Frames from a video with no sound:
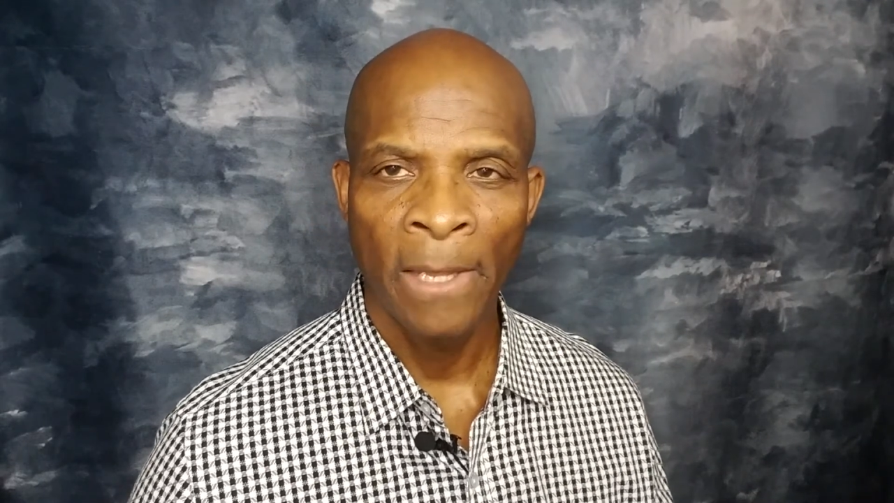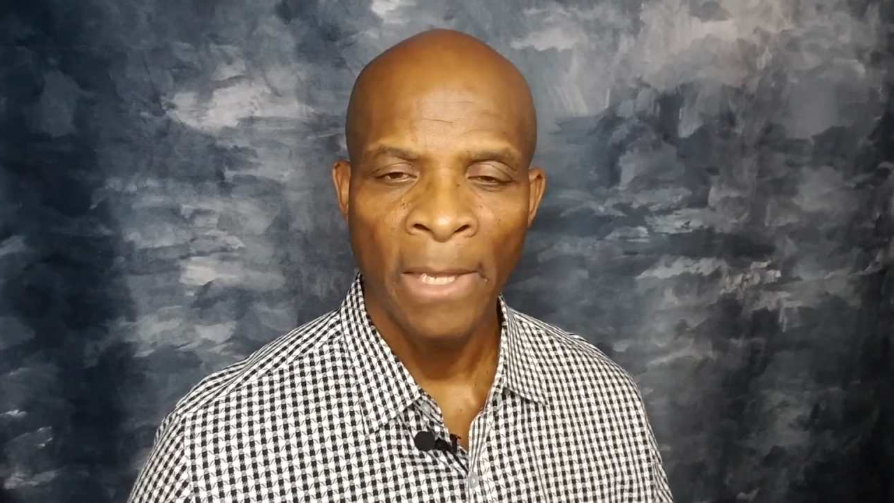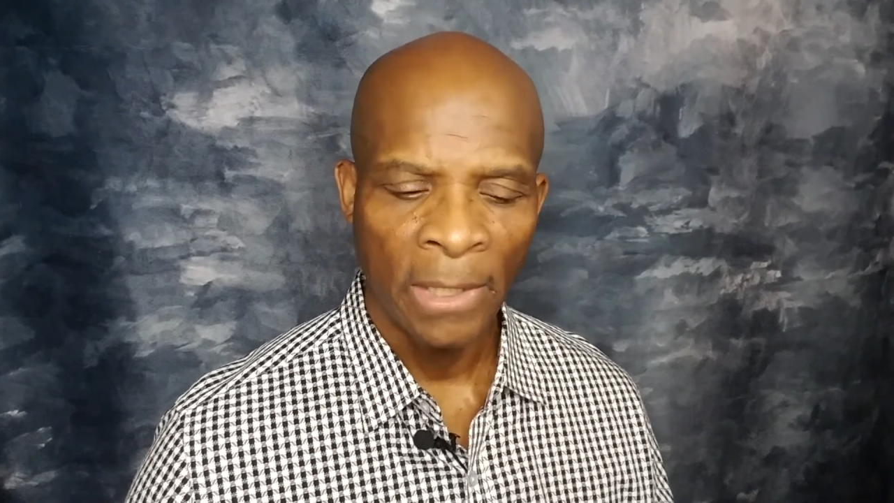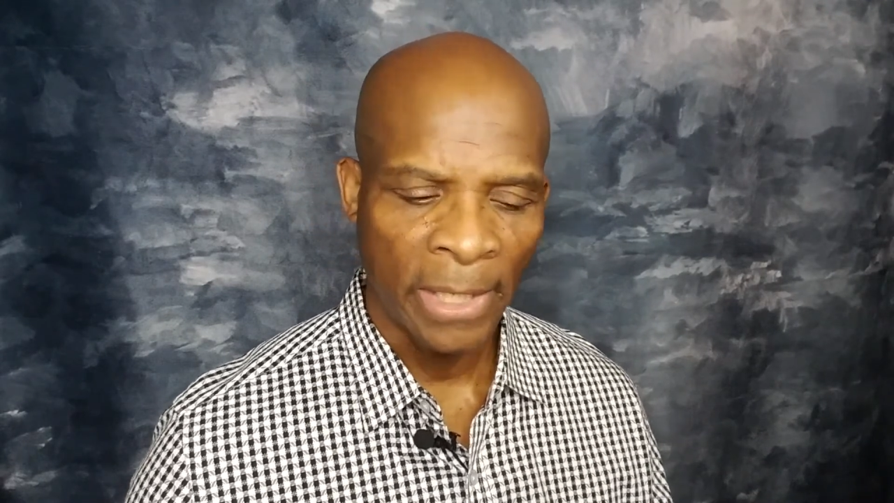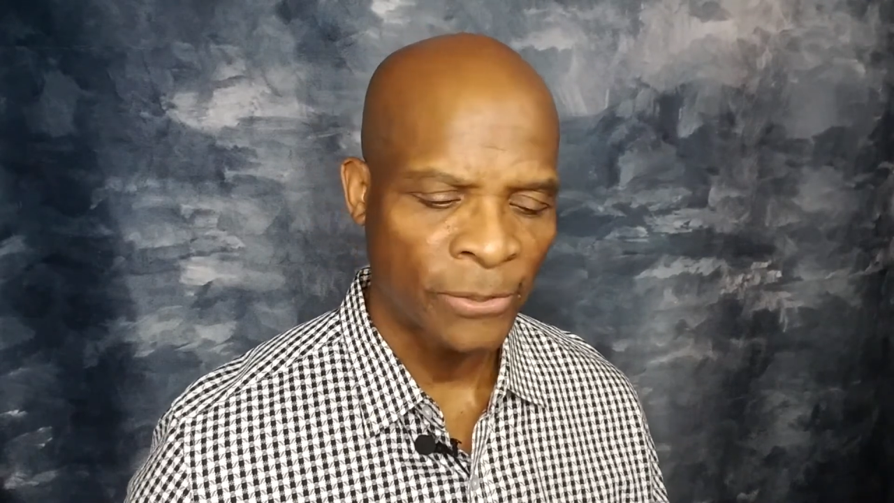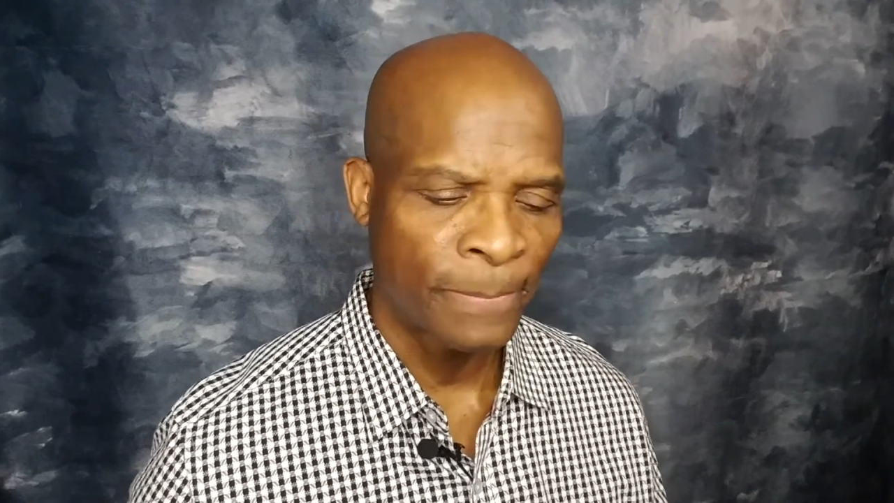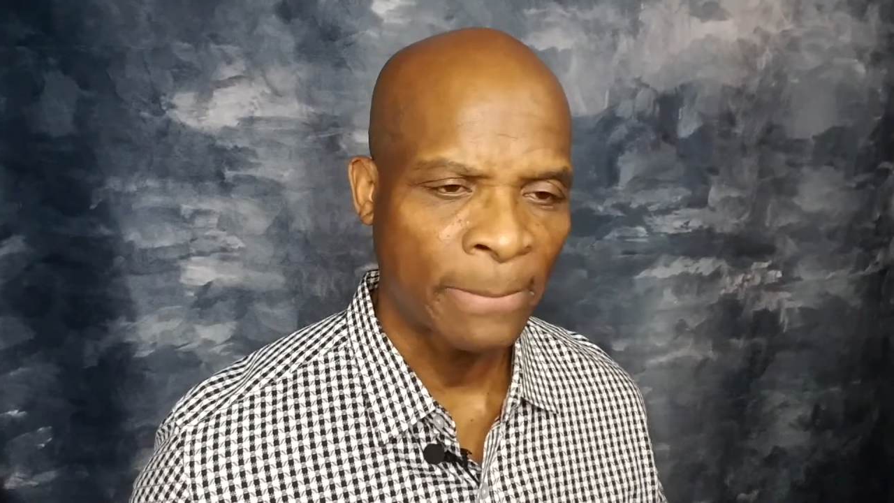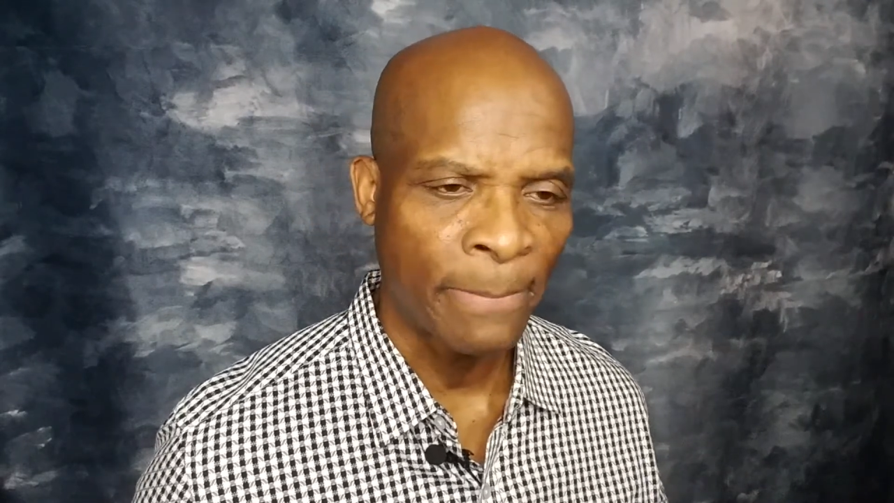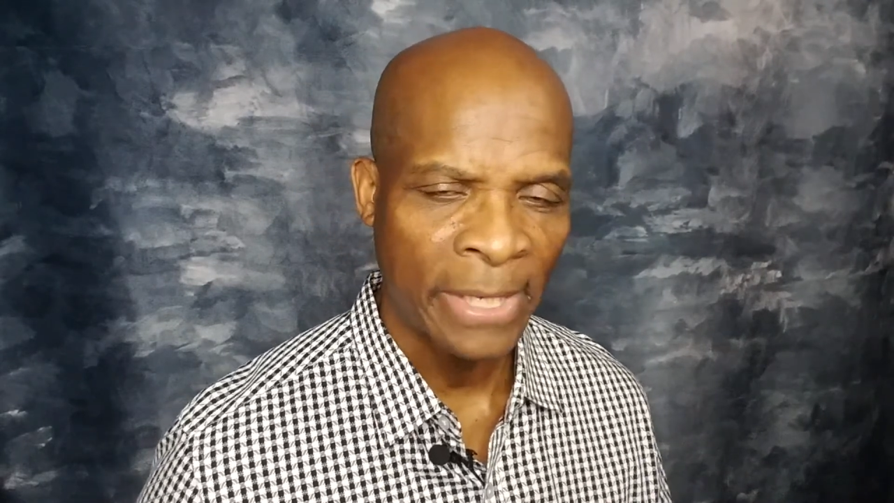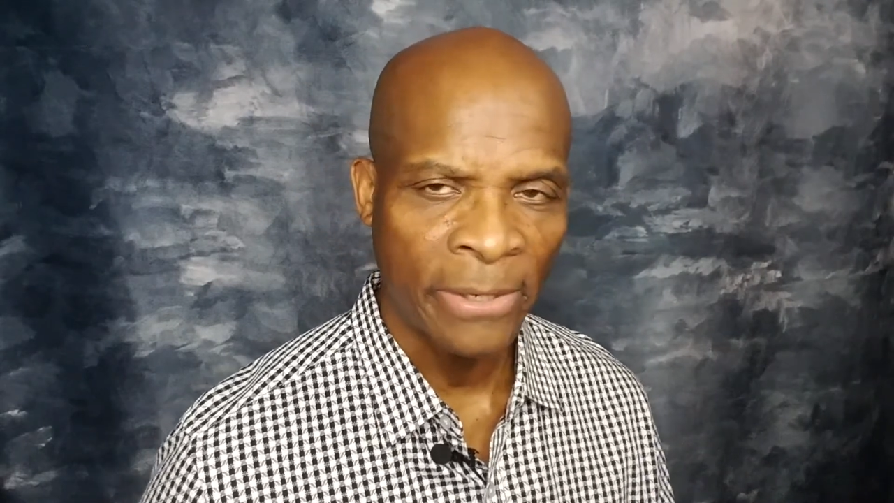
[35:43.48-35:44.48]
Let us
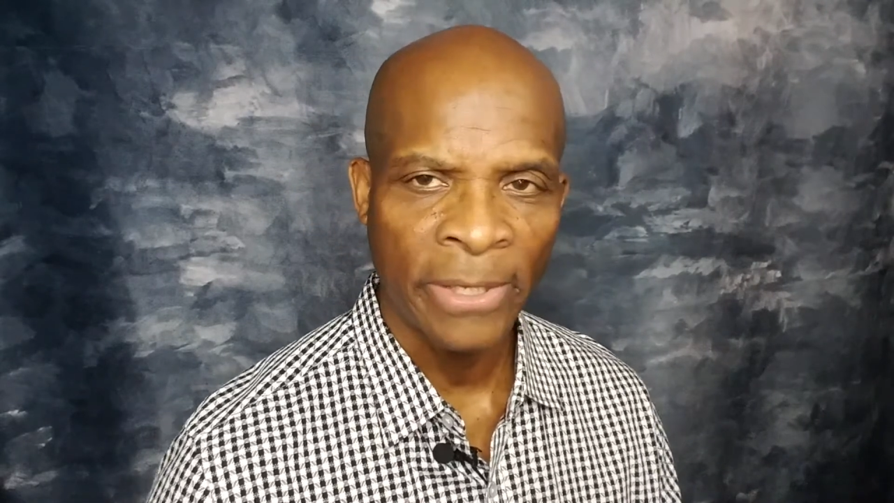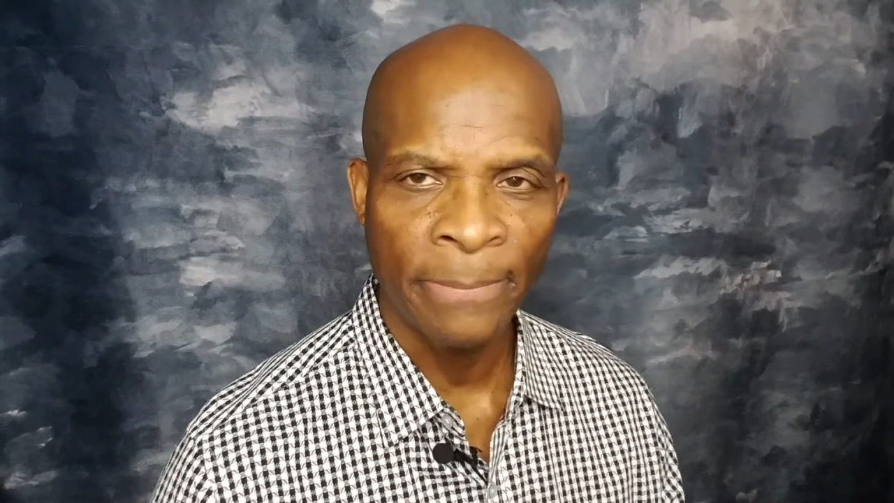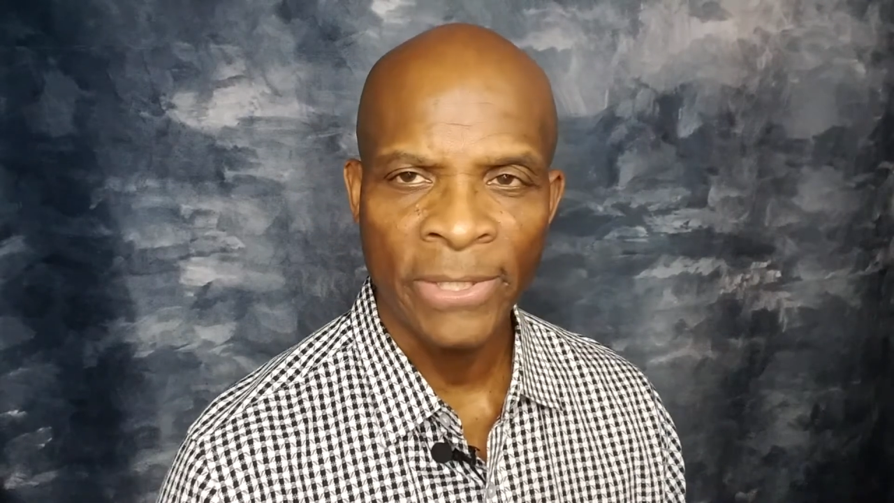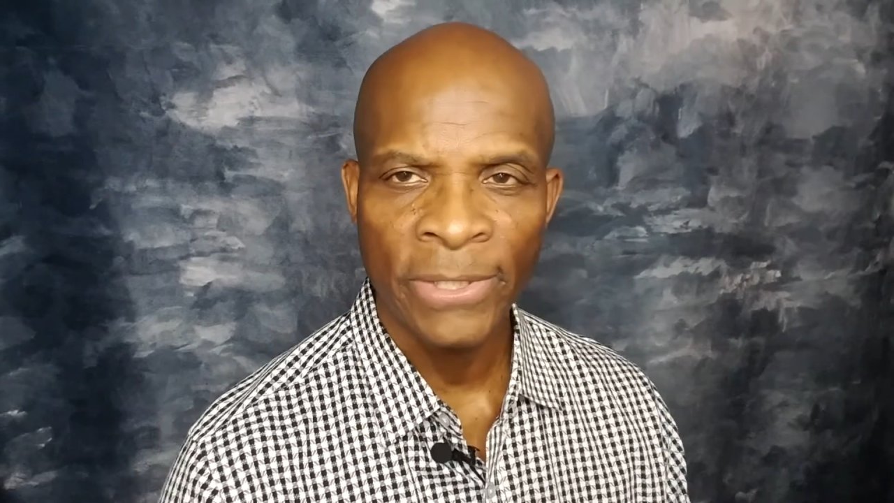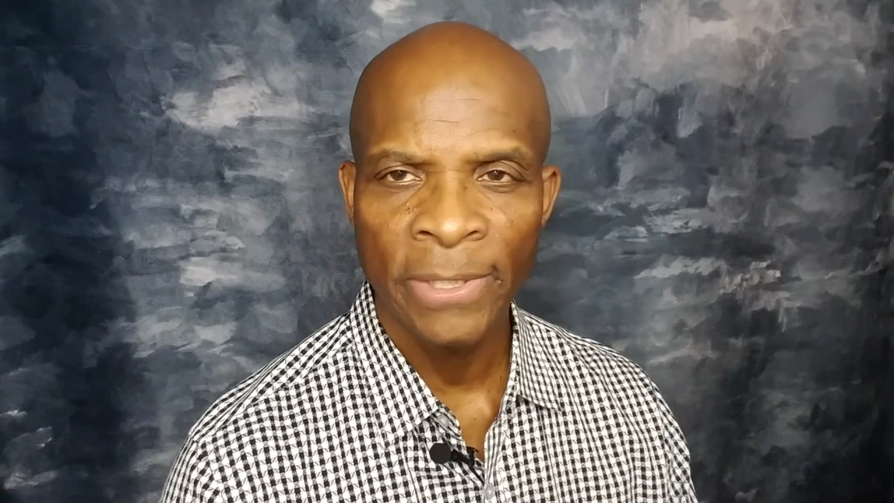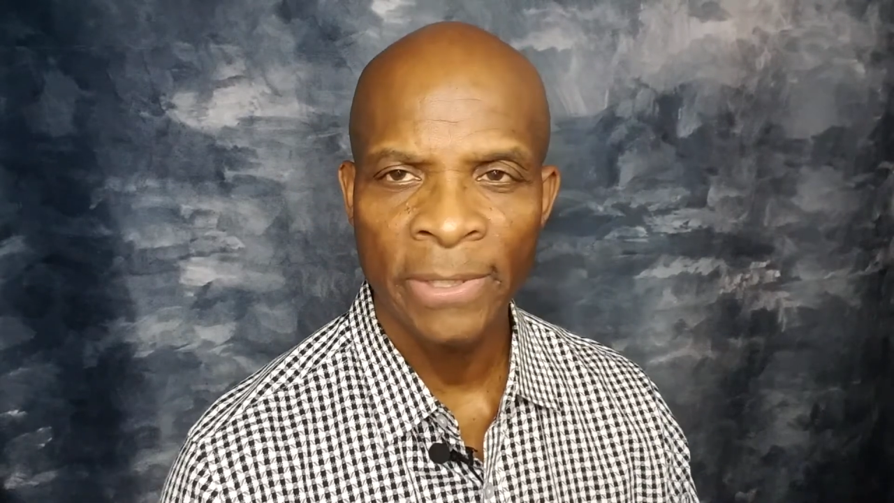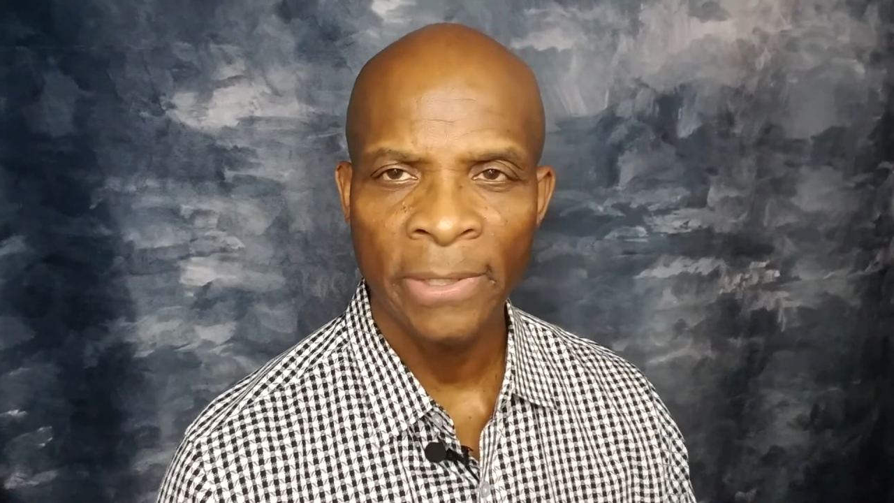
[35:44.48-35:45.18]
make man in our image